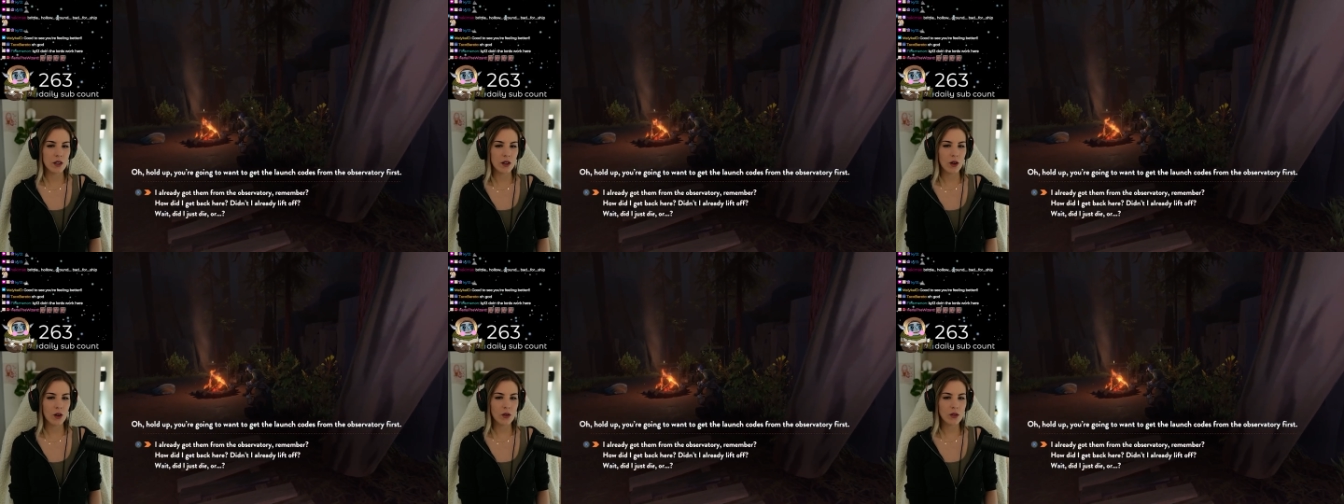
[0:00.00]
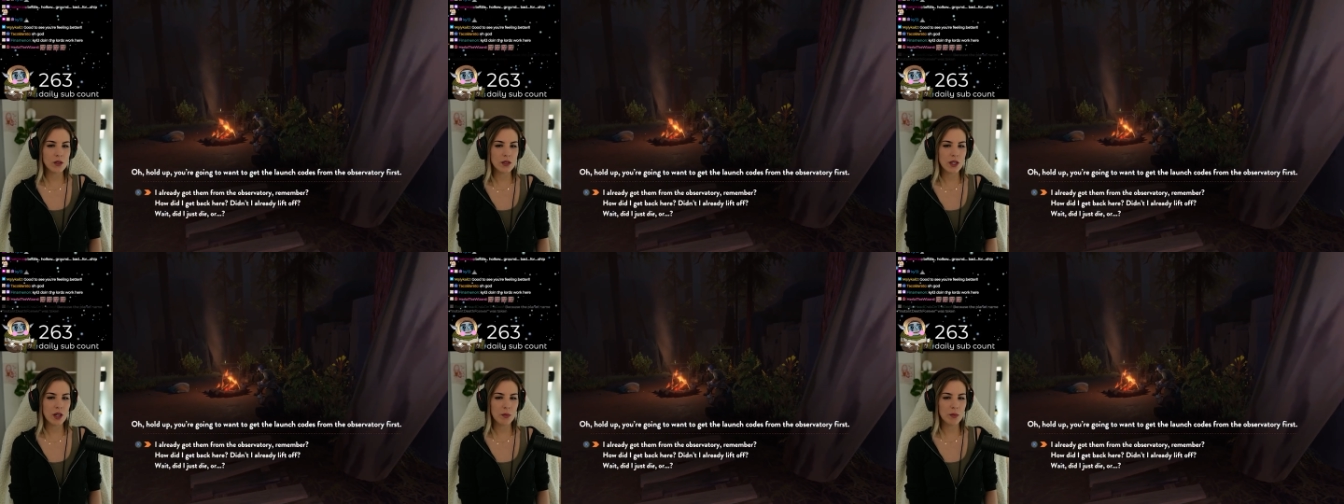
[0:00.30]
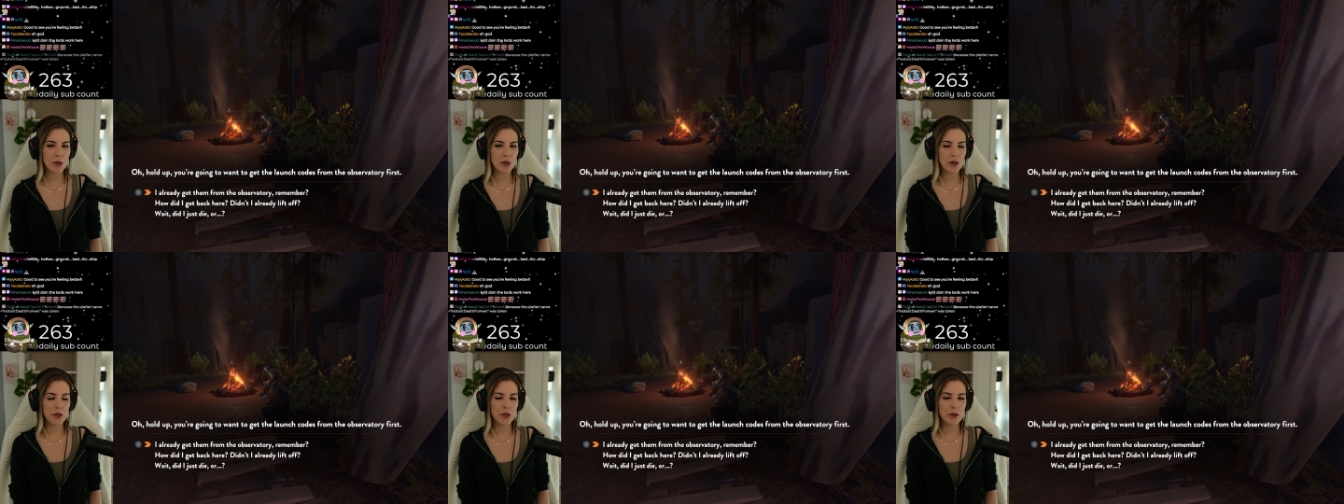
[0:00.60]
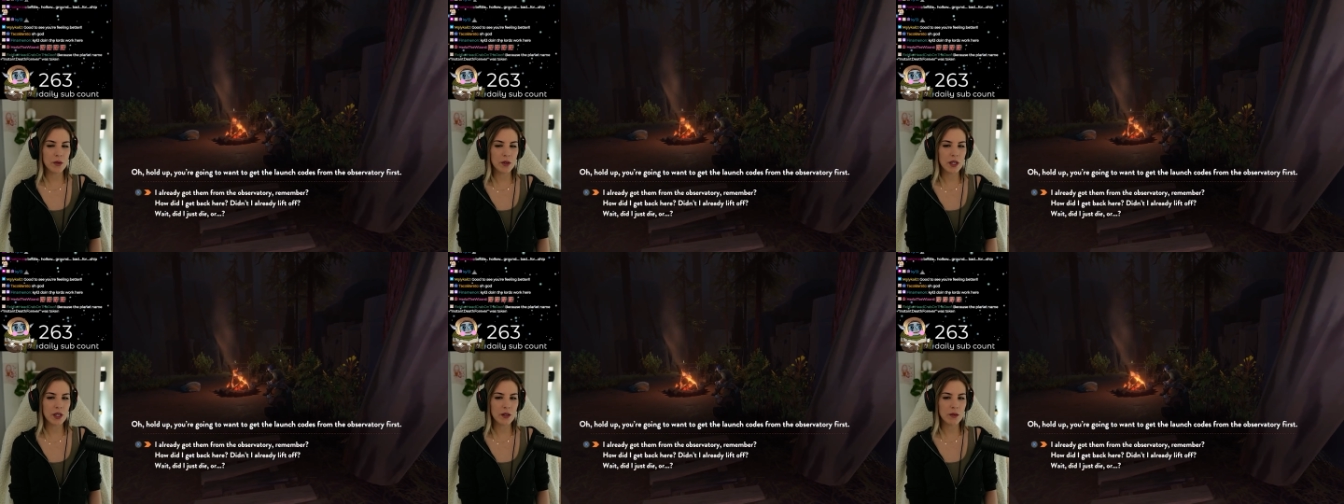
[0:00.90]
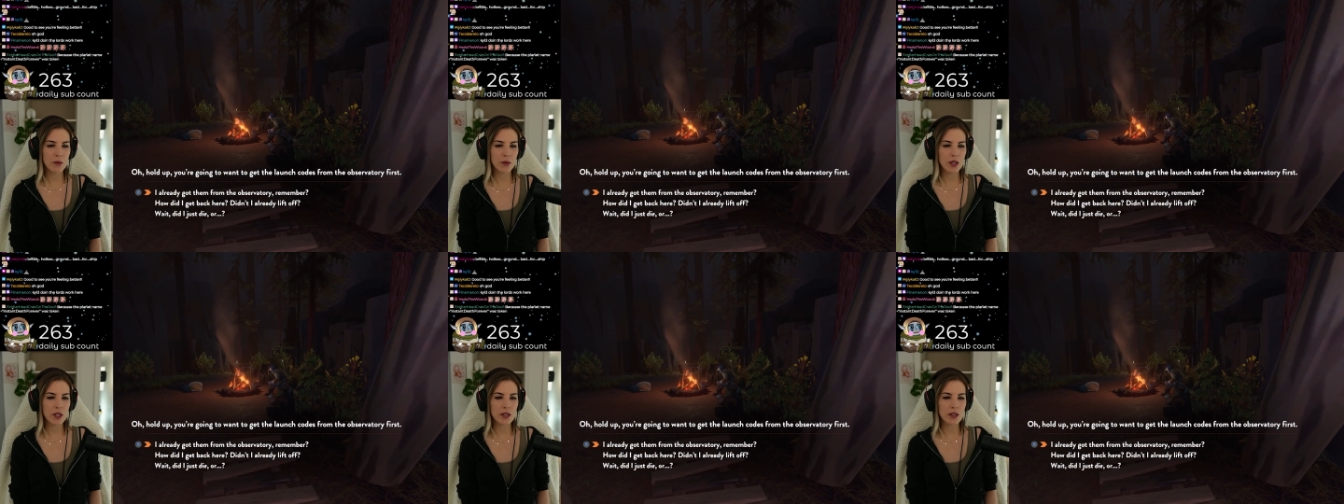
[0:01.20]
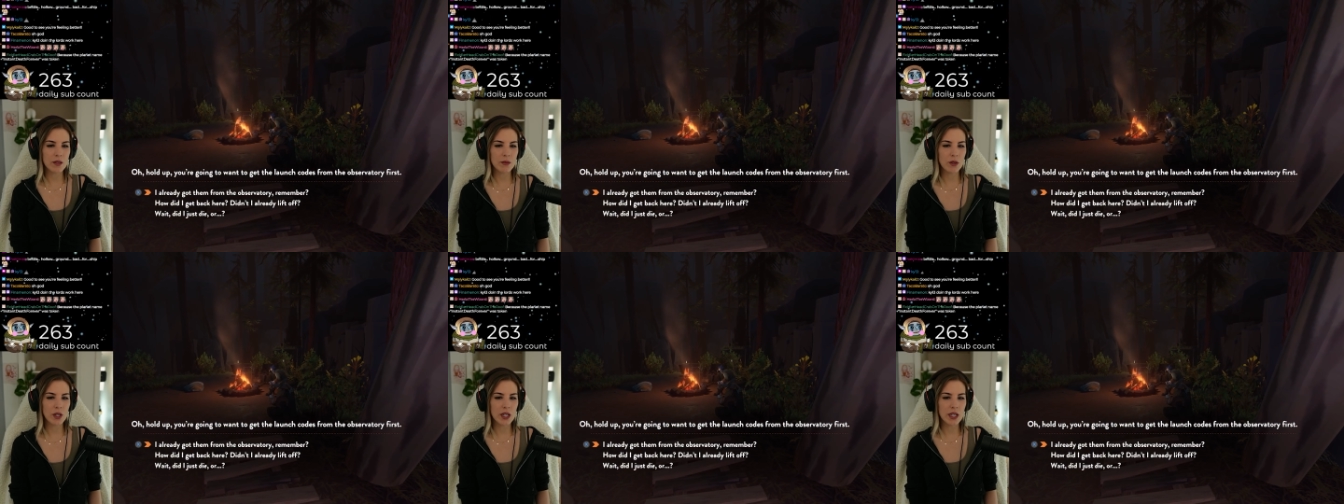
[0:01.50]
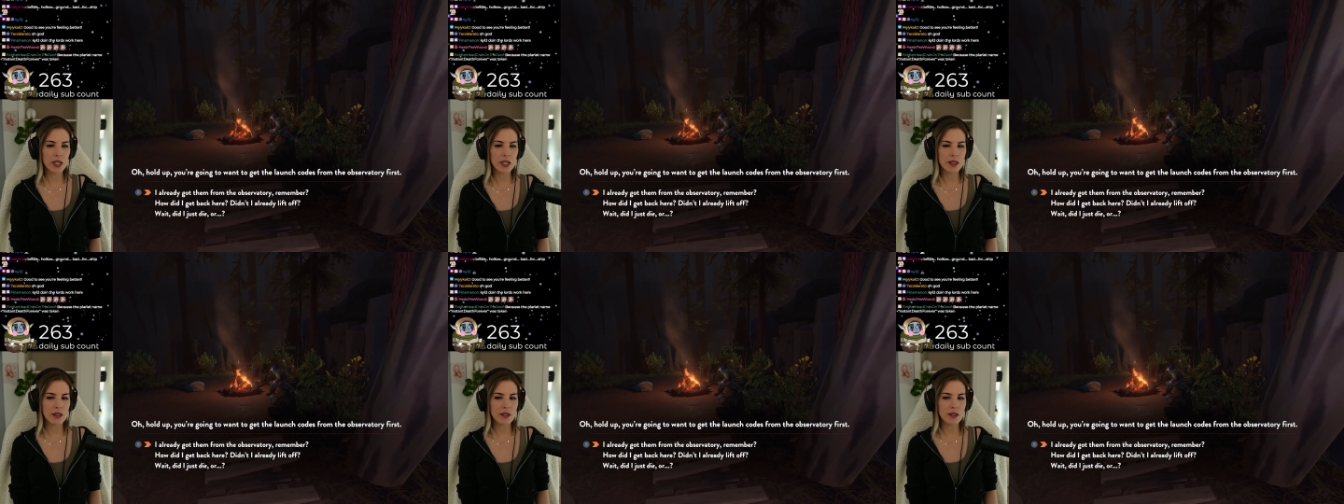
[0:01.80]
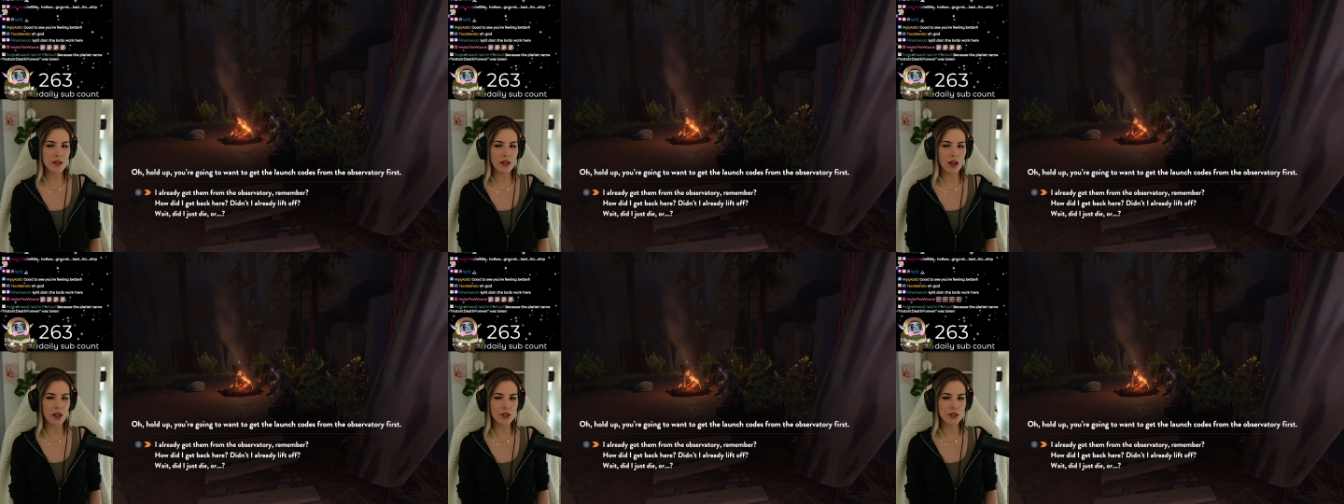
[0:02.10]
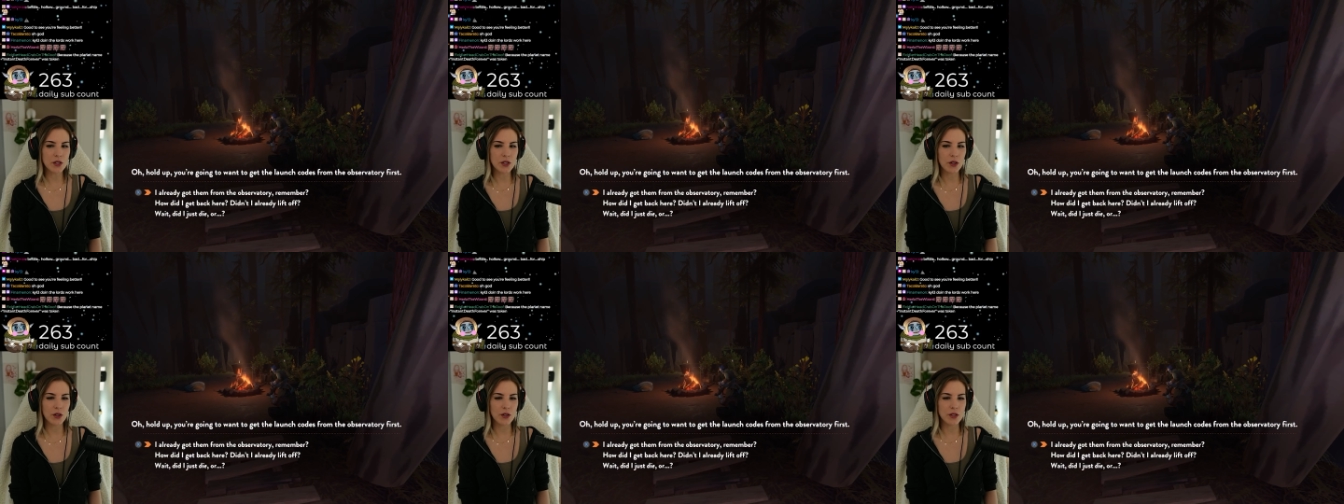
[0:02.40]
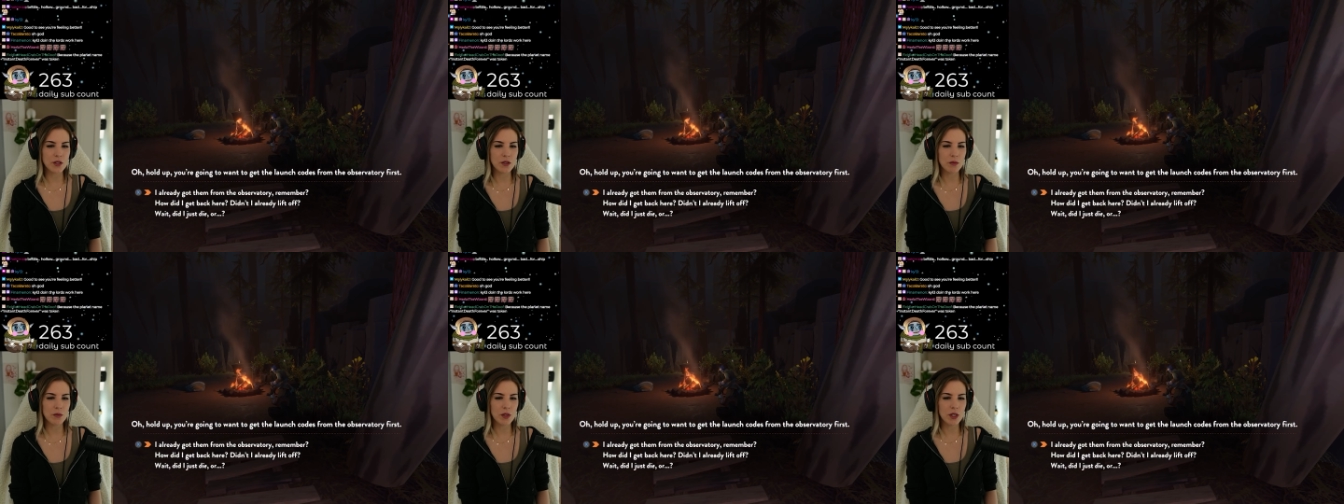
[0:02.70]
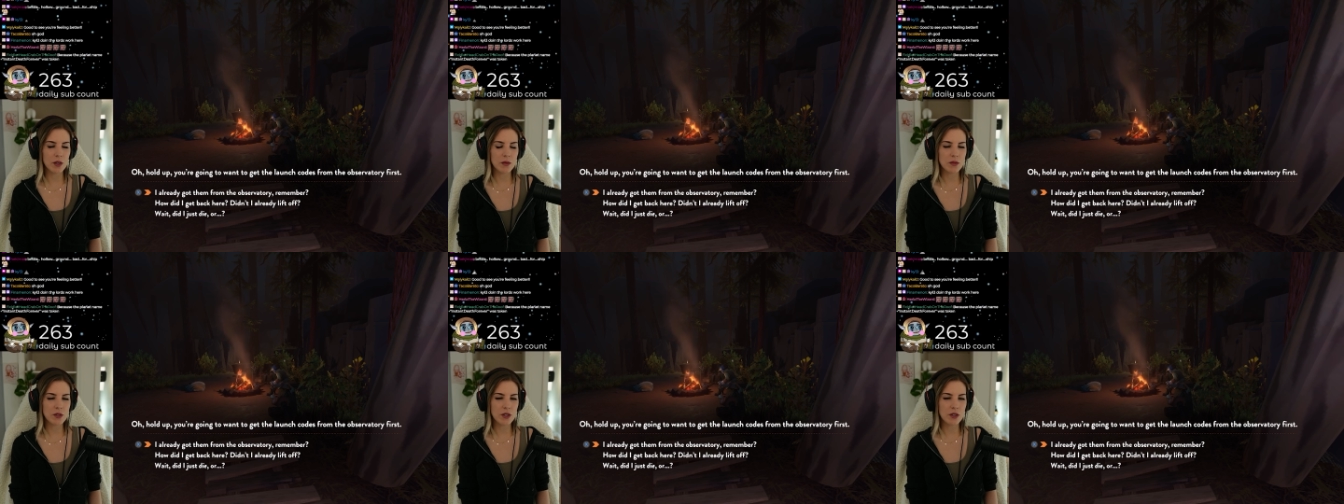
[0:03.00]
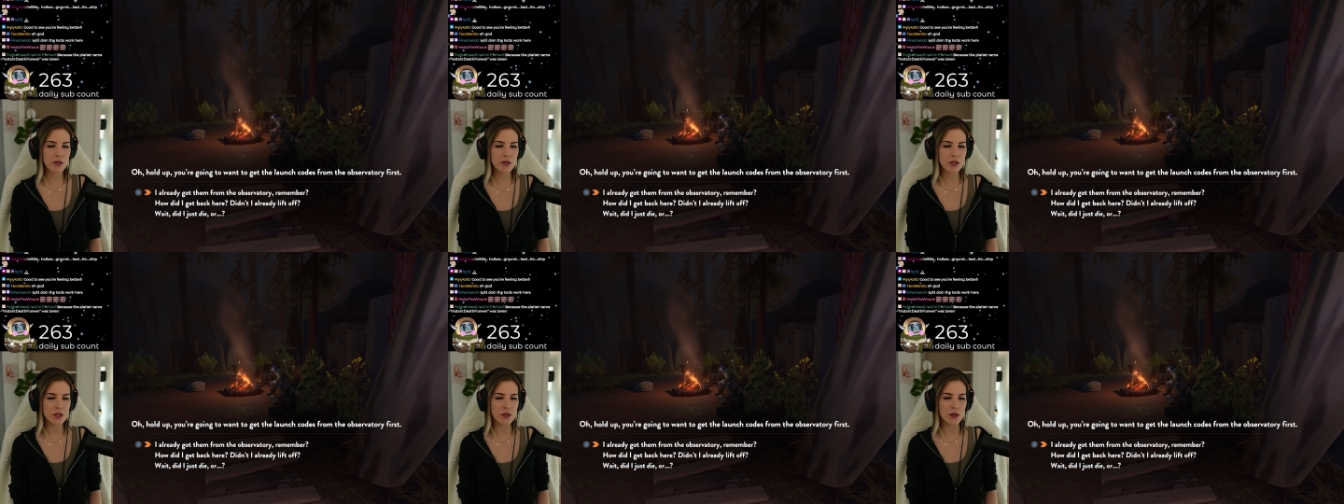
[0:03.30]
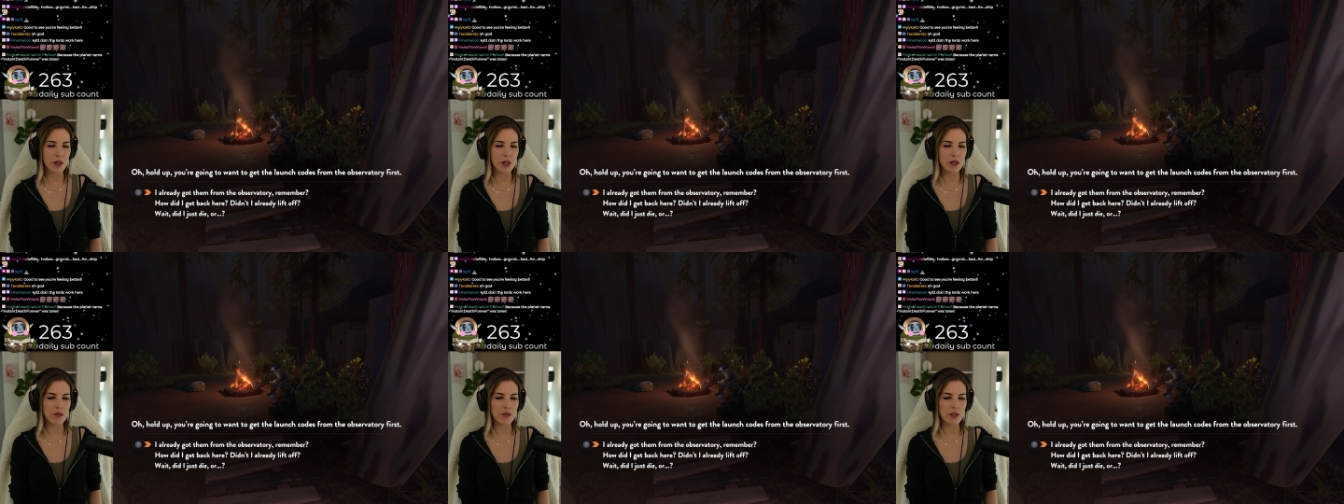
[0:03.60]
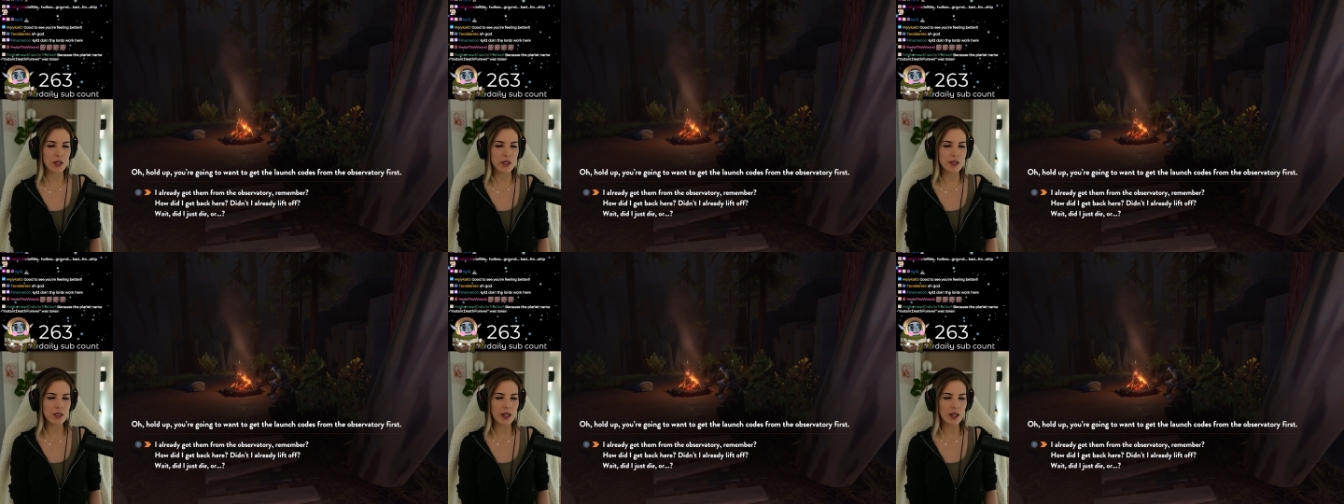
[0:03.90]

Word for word: Hold up, you're gonna get what want to get the launch codes from the observatory first.